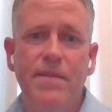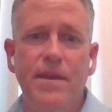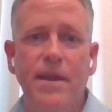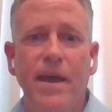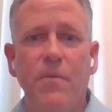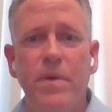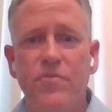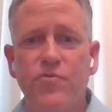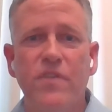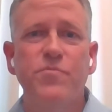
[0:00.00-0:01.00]
in the Edelman
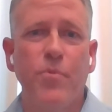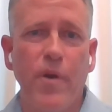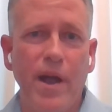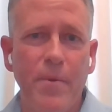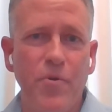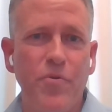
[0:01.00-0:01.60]
Trust Barometer.